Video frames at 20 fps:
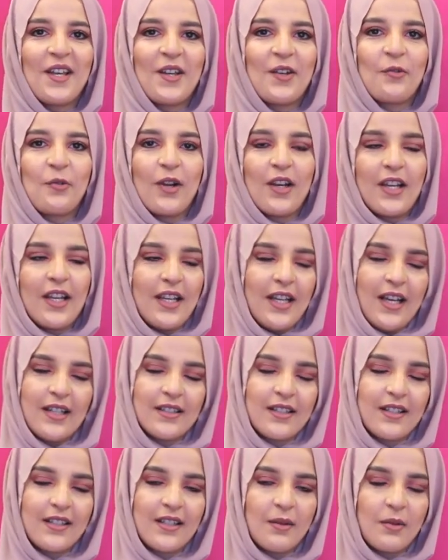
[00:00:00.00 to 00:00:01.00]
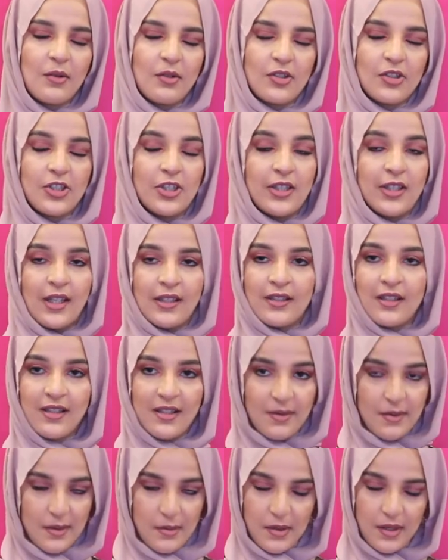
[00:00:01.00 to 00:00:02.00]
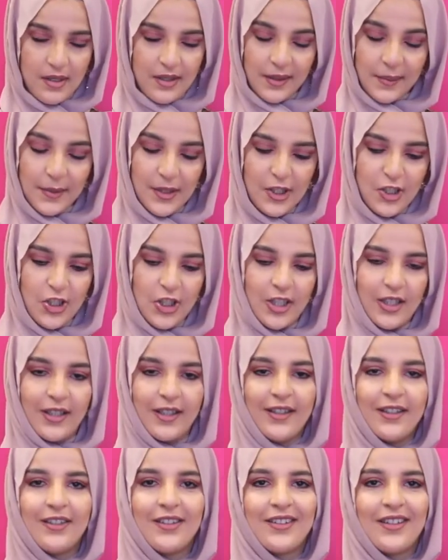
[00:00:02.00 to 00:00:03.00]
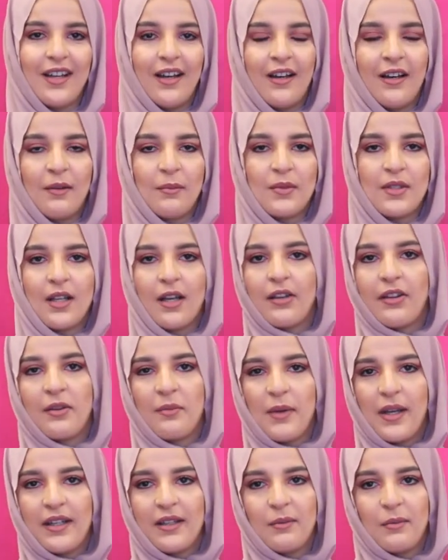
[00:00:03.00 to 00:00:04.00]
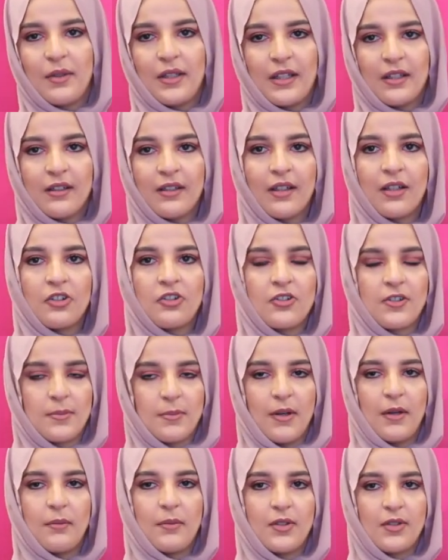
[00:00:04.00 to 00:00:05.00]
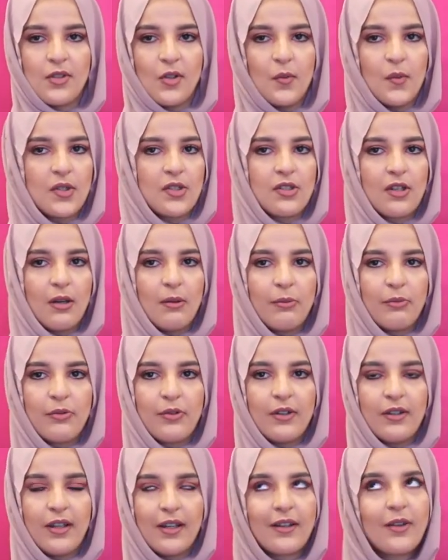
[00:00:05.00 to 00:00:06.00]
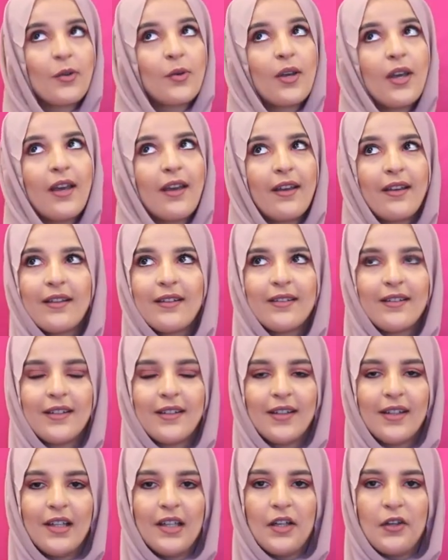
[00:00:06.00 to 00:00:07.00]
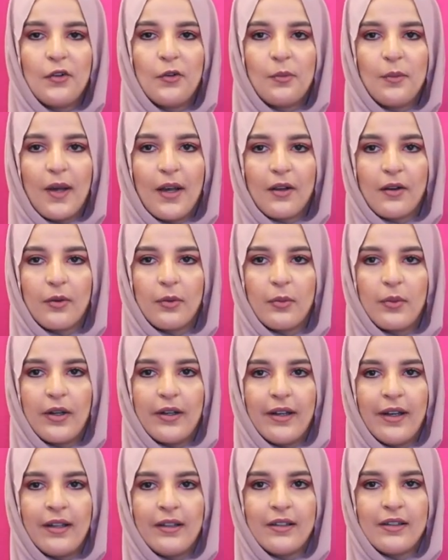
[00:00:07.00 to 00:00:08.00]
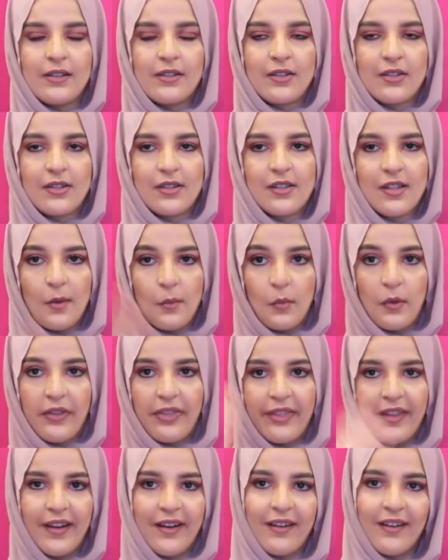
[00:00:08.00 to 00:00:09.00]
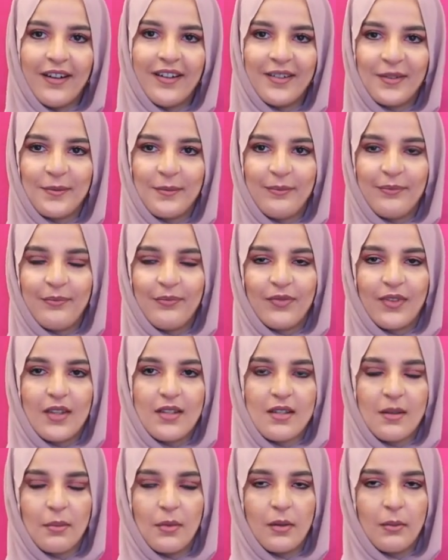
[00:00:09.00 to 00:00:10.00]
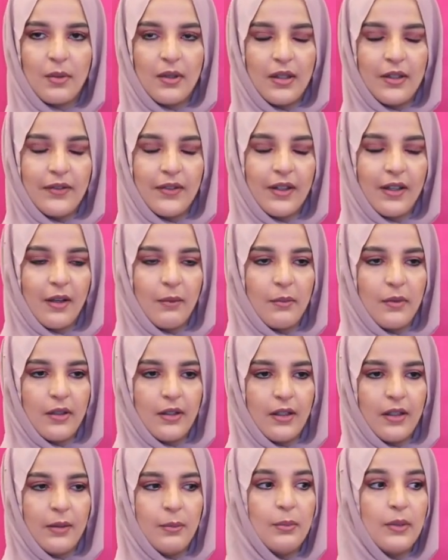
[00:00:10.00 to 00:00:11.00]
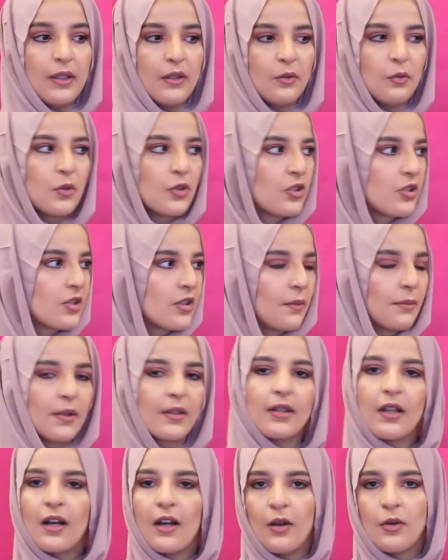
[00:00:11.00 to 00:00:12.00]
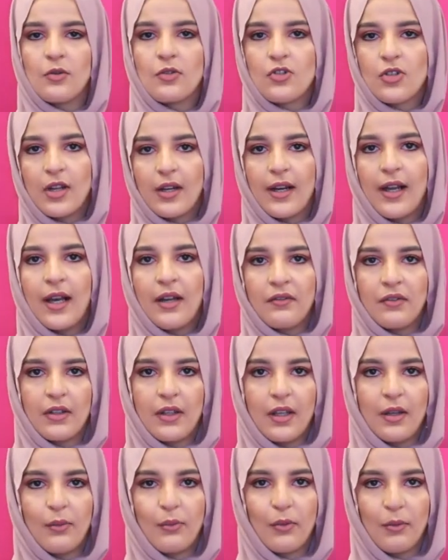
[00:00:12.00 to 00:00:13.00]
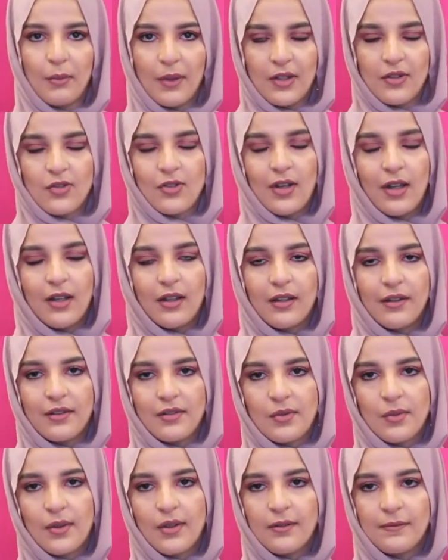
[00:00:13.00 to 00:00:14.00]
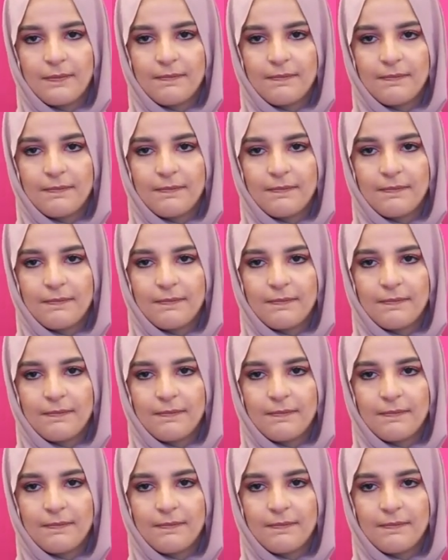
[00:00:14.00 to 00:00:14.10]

when he asks it, or she asks it, because I'm a she, tell them I am near, and it just brought me so much comfort, like, okay, no matter what, at least there's someone there, something believing in me, which is something that I always try to advocate for mental health as well.